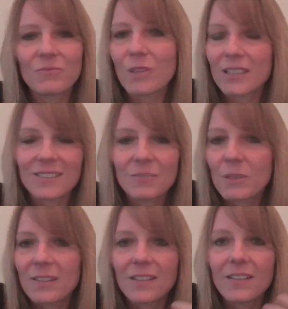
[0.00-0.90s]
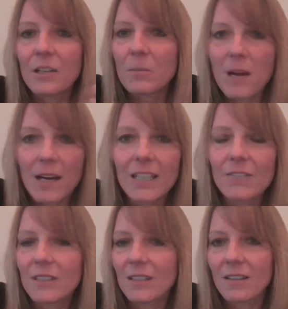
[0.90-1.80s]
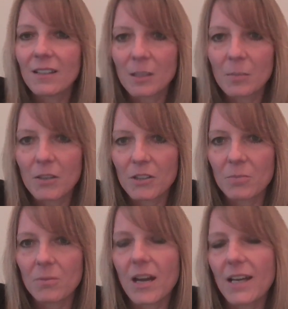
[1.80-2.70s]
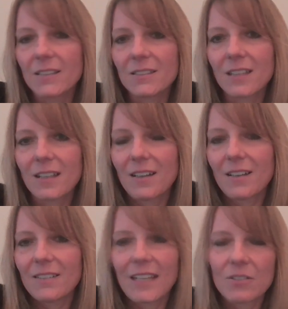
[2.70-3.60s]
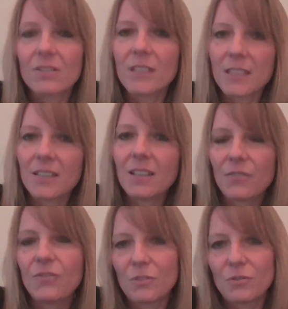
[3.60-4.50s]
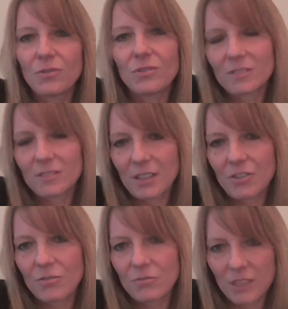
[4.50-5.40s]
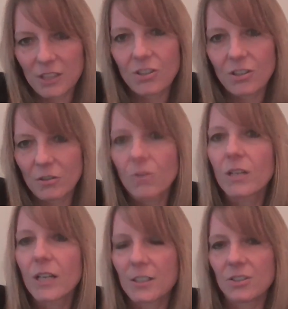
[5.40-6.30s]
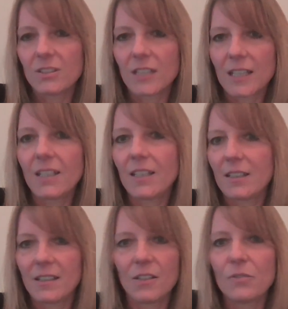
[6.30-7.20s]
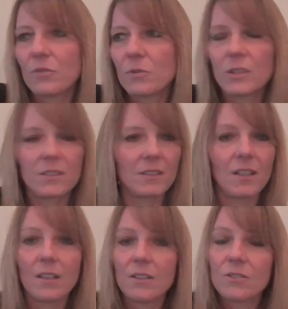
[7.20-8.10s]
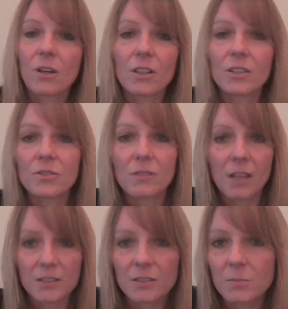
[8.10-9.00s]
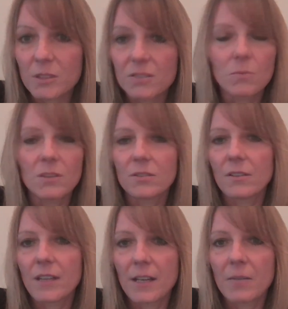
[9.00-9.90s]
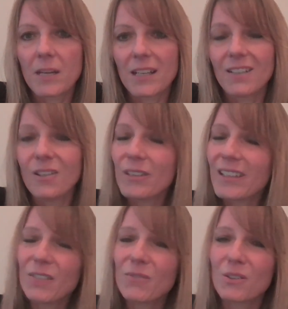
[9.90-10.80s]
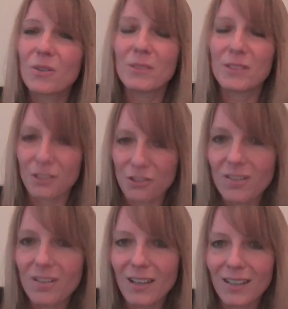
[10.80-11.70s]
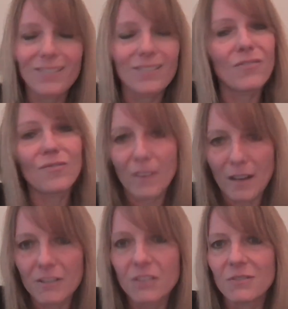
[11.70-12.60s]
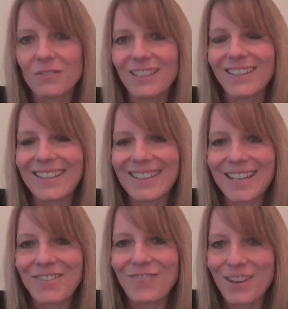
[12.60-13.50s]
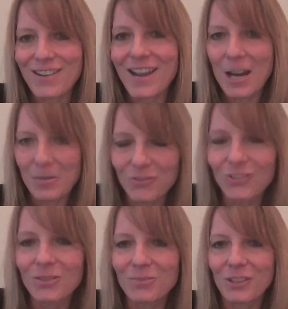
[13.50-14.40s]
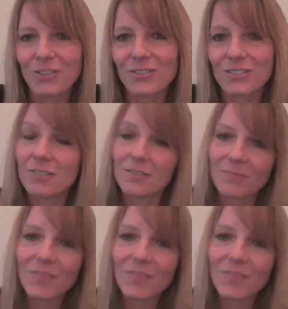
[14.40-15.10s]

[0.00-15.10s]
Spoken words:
What's in their mind when they think about your brand. That already gives you such a rich and core understanding. And then, of course, talking to customers, what's on their mind, looking at what competition does, very revealing and very helpful, because,